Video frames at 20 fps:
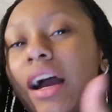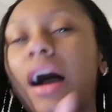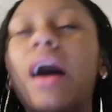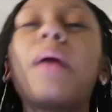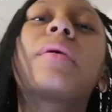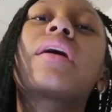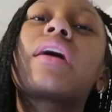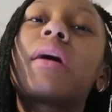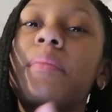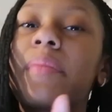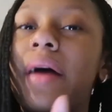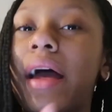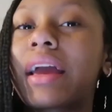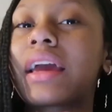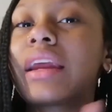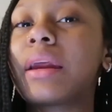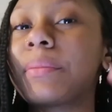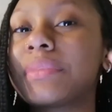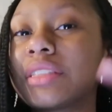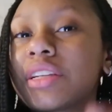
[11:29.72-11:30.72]
y'all, I'm going to come
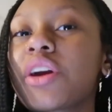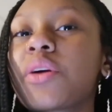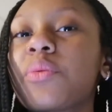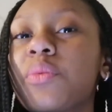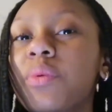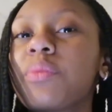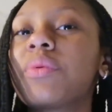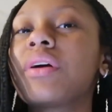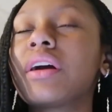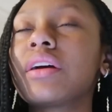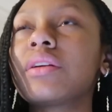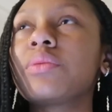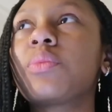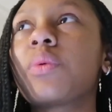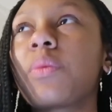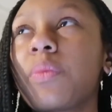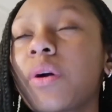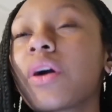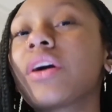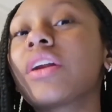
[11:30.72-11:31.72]
back, and I'm going to tell you what
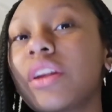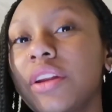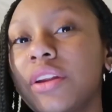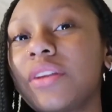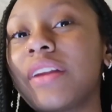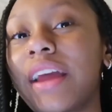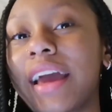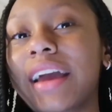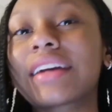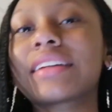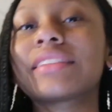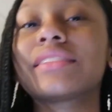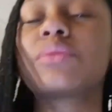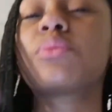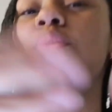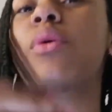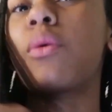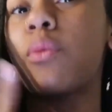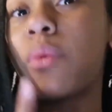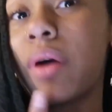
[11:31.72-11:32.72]
we're going to do
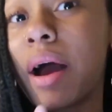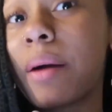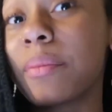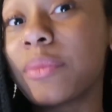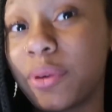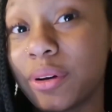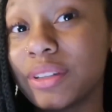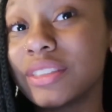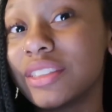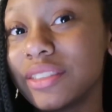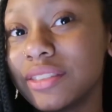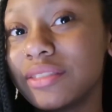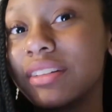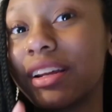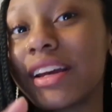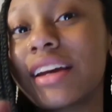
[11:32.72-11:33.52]
next. Well, what I'm going to do